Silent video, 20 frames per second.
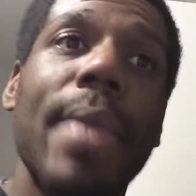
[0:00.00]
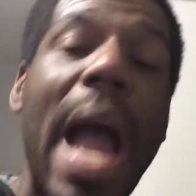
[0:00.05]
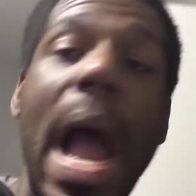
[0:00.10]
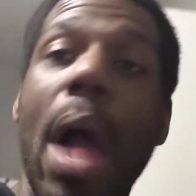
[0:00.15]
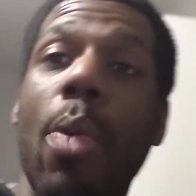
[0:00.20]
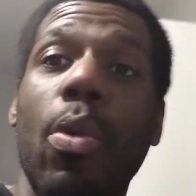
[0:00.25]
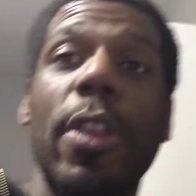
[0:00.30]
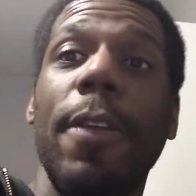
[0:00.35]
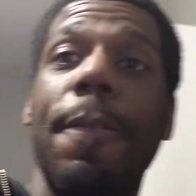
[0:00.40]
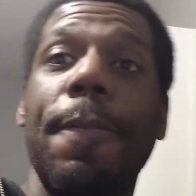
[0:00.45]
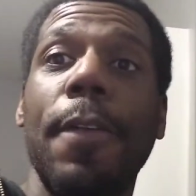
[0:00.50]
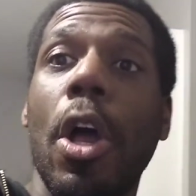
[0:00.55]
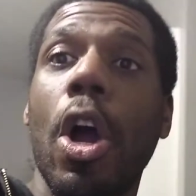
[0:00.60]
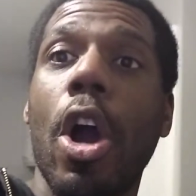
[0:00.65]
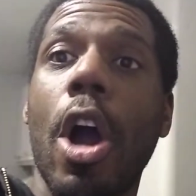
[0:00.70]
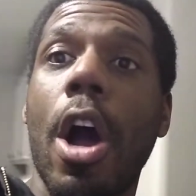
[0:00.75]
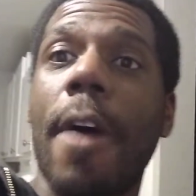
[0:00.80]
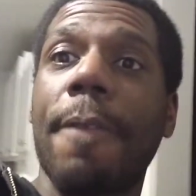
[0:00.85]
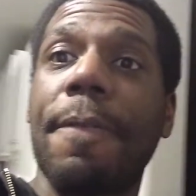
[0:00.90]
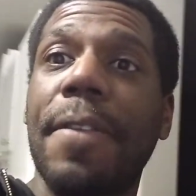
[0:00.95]
I really feel
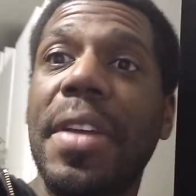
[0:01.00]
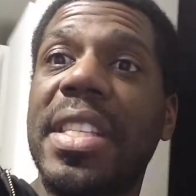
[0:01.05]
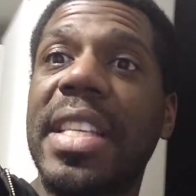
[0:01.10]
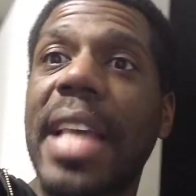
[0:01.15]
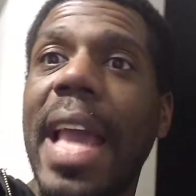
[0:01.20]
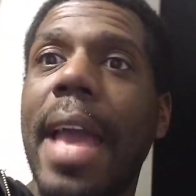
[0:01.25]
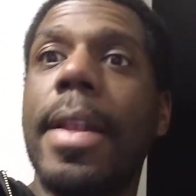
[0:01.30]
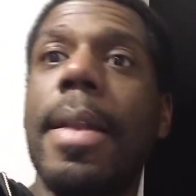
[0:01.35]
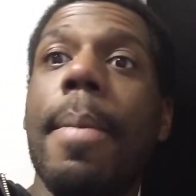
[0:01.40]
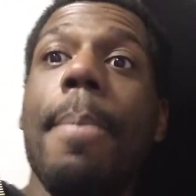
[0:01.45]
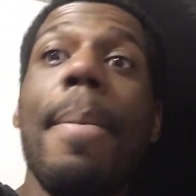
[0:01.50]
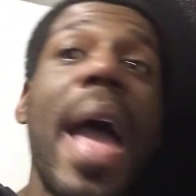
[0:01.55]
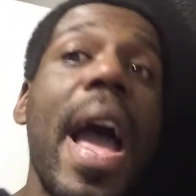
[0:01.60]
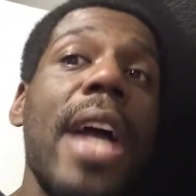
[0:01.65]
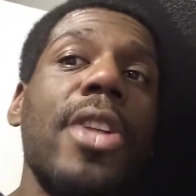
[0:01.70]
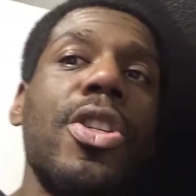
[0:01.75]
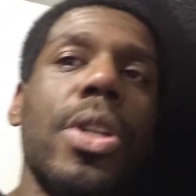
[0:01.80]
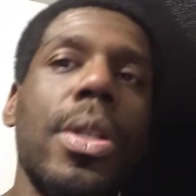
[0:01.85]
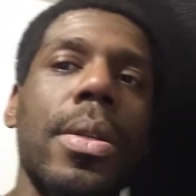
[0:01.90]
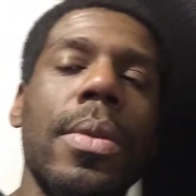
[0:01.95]
our offense, and
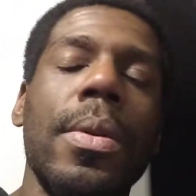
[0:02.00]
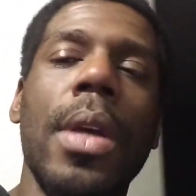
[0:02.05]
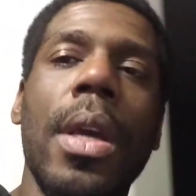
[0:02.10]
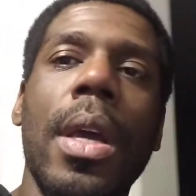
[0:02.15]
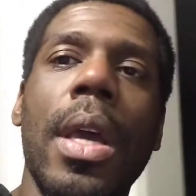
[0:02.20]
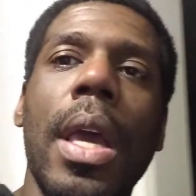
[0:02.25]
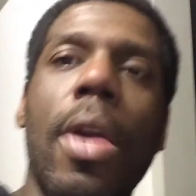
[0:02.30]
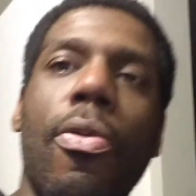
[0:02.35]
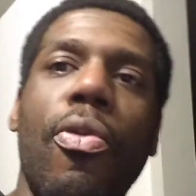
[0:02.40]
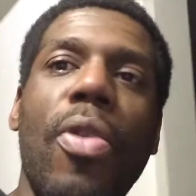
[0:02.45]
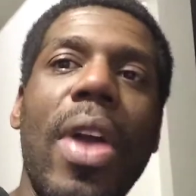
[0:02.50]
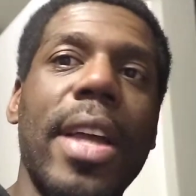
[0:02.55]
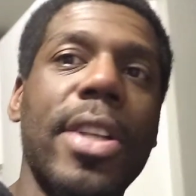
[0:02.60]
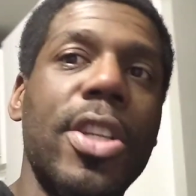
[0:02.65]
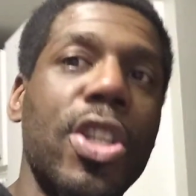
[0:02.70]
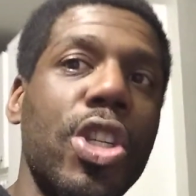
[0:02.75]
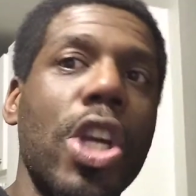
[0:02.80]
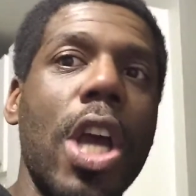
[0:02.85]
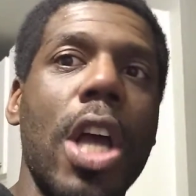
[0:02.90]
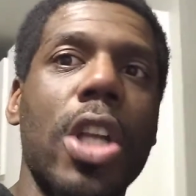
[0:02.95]
imagine if we had
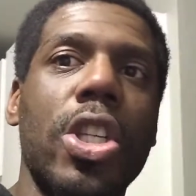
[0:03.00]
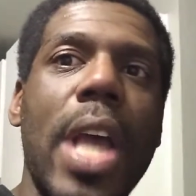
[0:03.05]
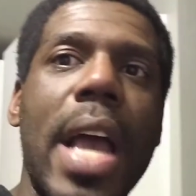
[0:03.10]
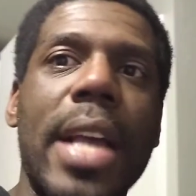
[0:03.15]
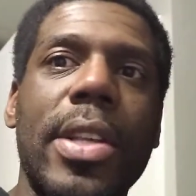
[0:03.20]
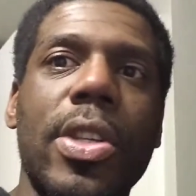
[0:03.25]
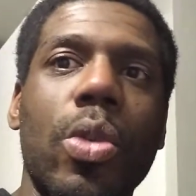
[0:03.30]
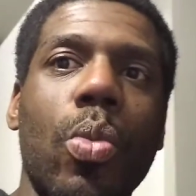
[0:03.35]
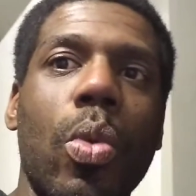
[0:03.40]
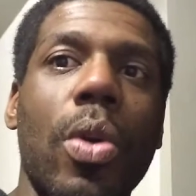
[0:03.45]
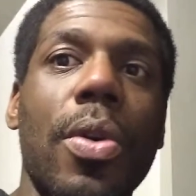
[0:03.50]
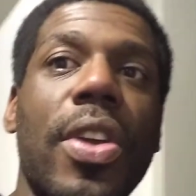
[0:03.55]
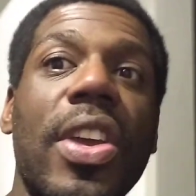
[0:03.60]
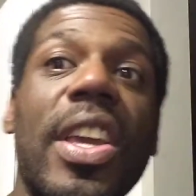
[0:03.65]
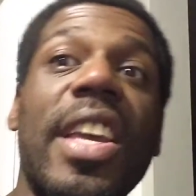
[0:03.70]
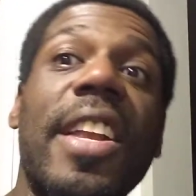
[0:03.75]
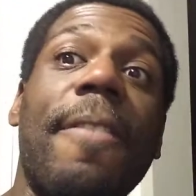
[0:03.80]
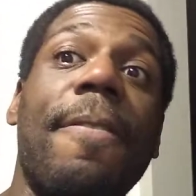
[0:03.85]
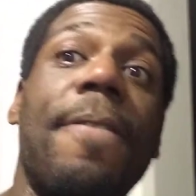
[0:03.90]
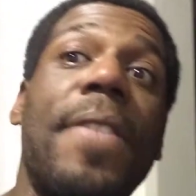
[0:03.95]
Deshaun Jackson where he could
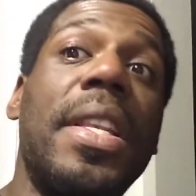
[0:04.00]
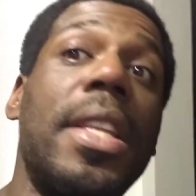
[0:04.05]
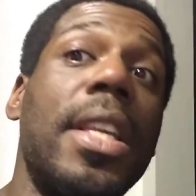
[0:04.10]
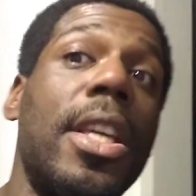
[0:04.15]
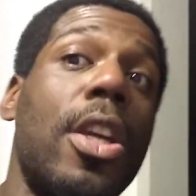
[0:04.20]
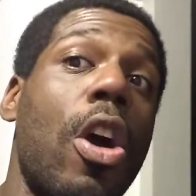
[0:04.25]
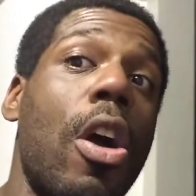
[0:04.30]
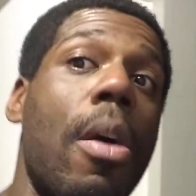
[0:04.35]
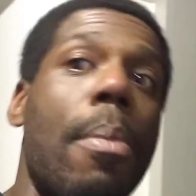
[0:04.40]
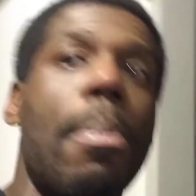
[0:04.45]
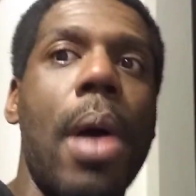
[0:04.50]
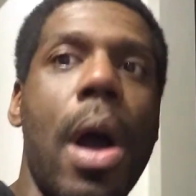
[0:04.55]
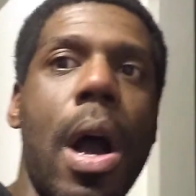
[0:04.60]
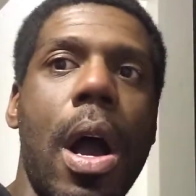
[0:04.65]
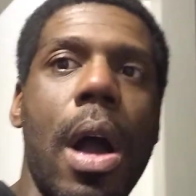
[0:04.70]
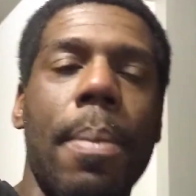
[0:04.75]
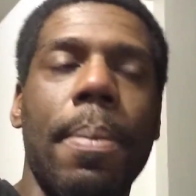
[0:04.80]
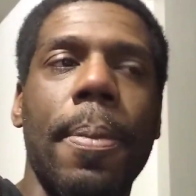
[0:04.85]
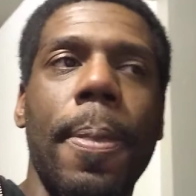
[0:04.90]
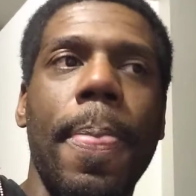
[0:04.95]
get a 50-yard
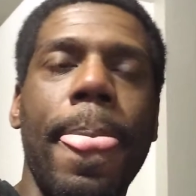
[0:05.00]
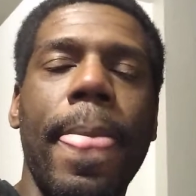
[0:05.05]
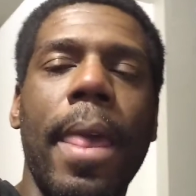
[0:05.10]
bomb.